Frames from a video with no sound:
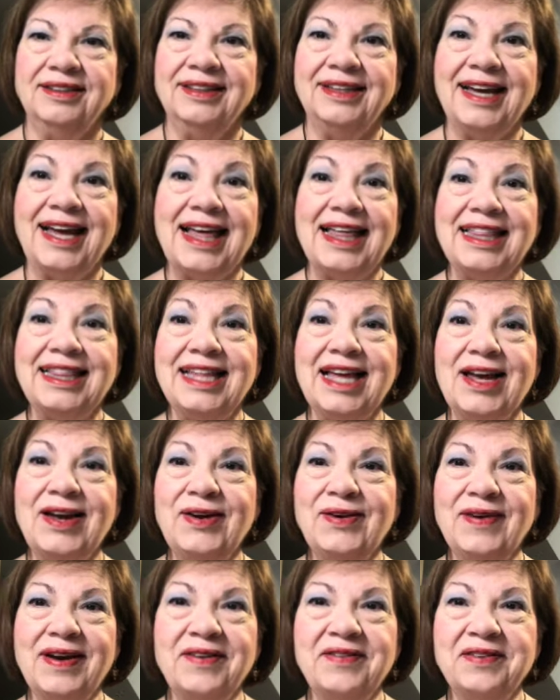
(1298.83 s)

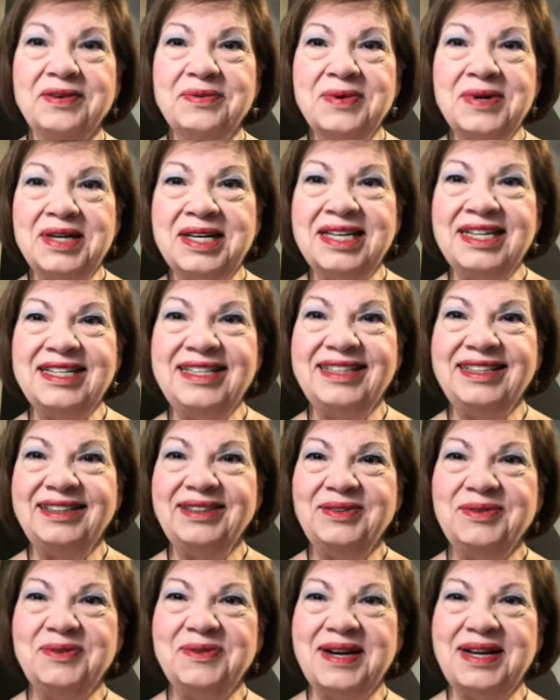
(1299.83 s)
Hello everyone,
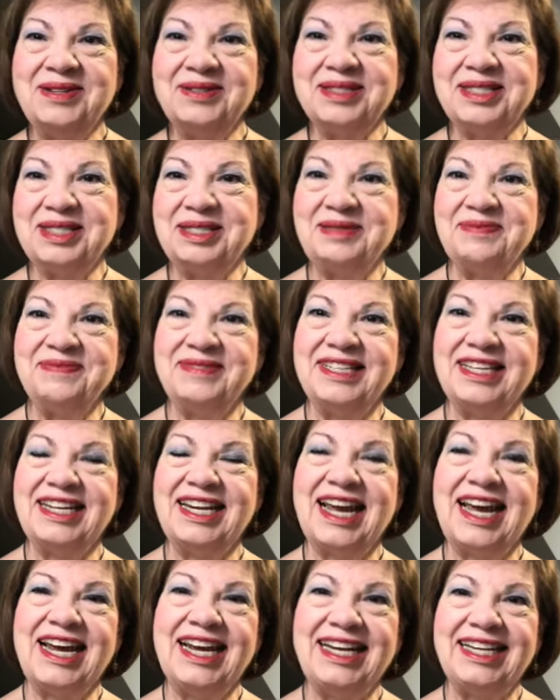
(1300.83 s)
welcome.
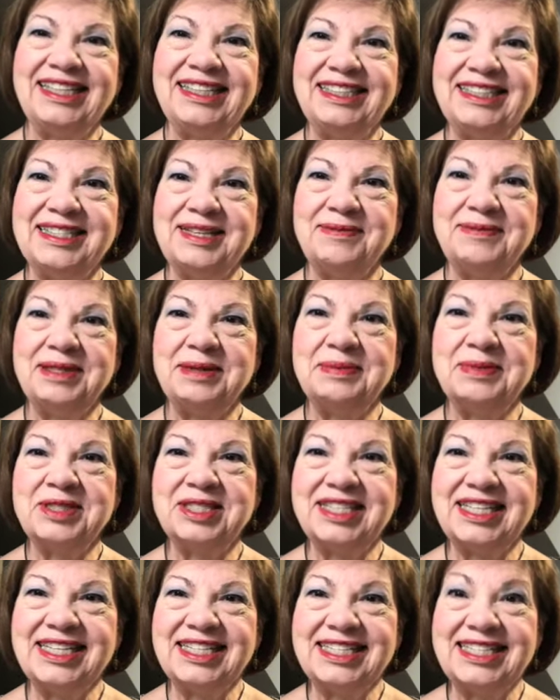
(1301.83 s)
Today is September
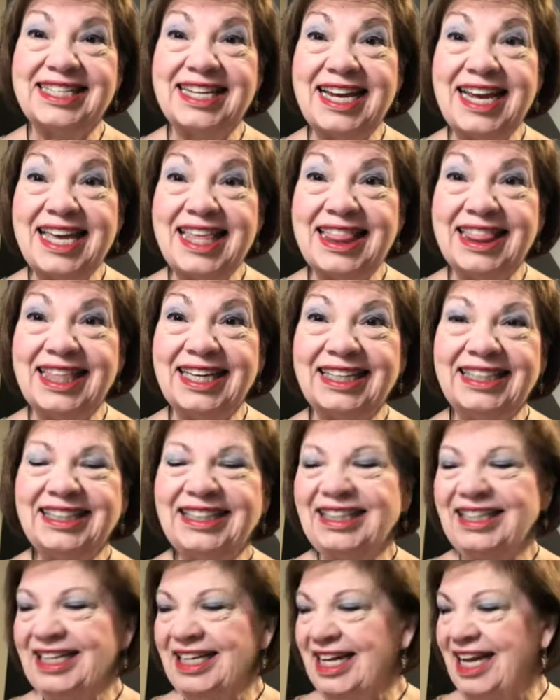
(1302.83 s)
16th
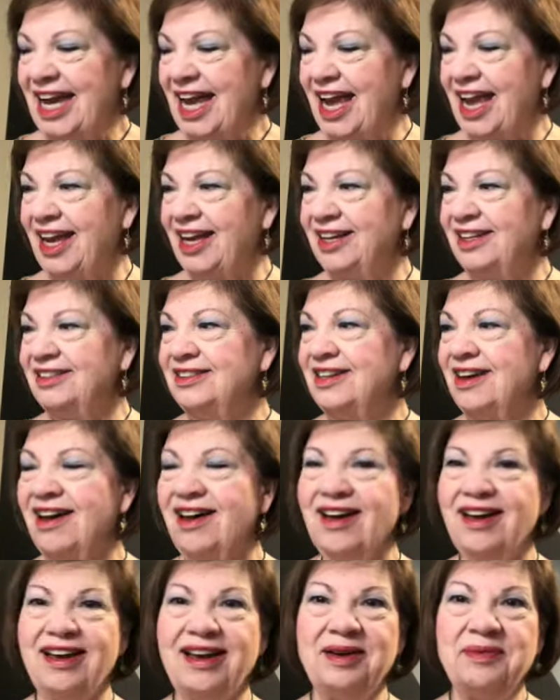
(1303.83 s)
and
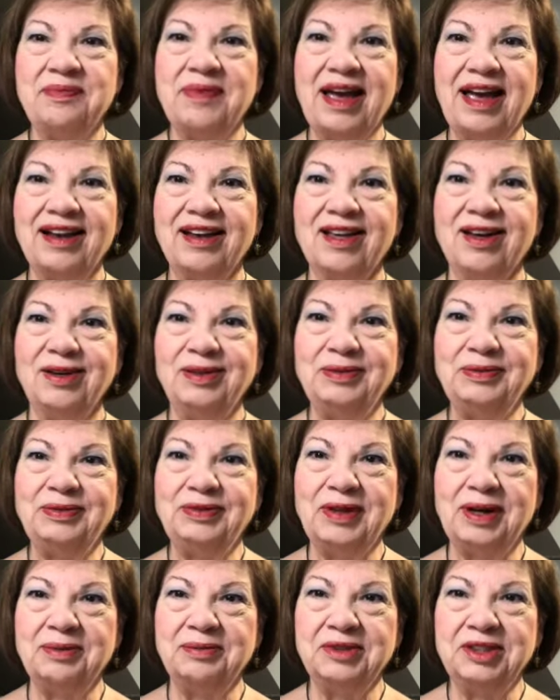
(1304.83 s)
I am back home
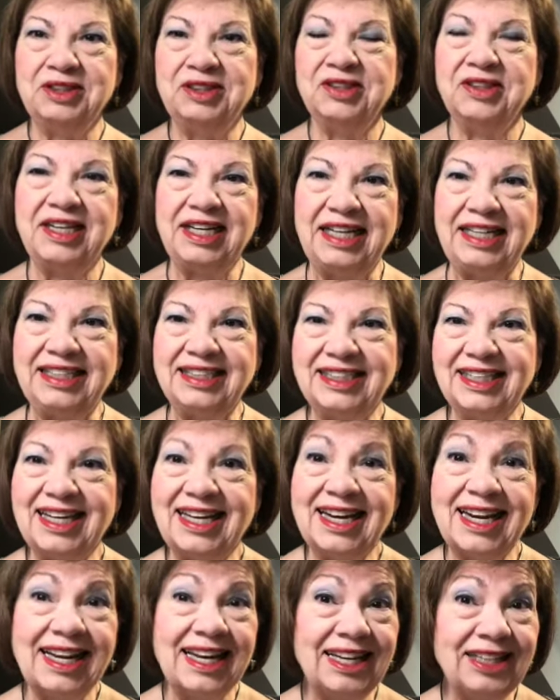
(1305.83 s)
from retreat,
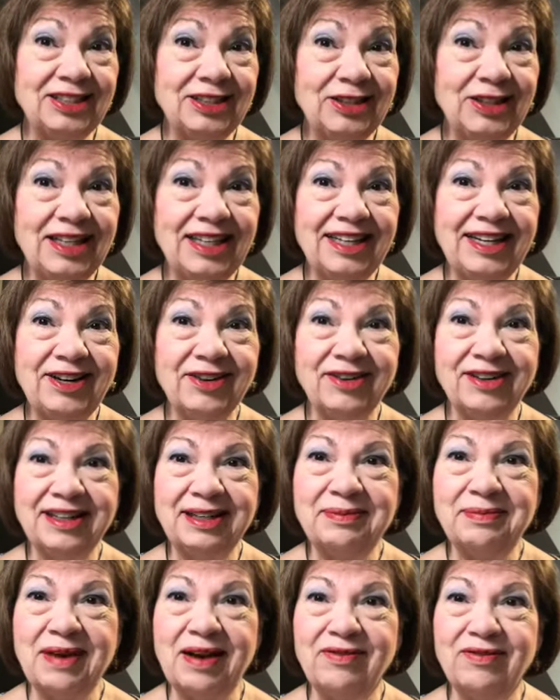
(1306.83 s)
and I guess you can hear it
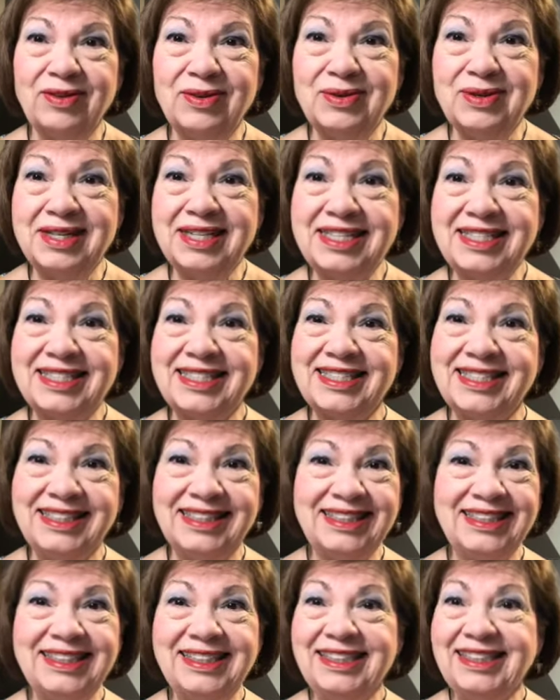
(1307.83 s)
in my voice.
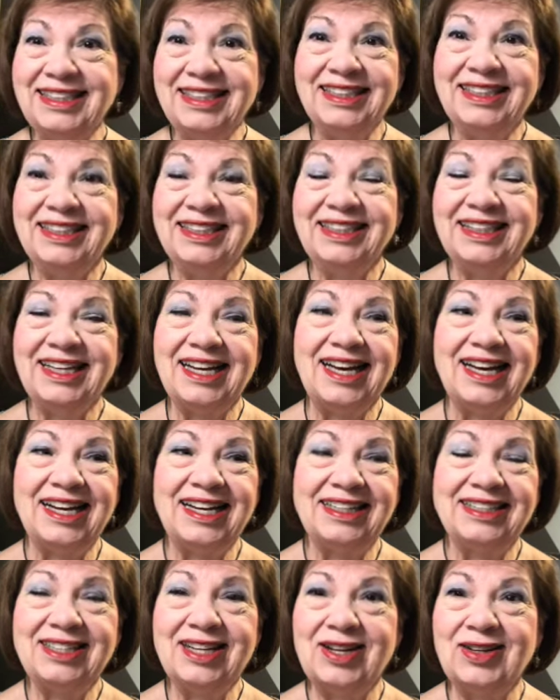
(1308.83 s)

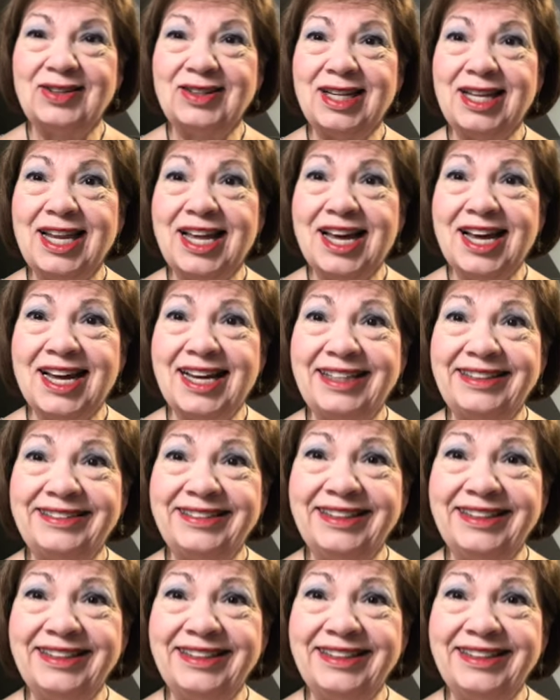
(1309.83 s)
I talked a lot.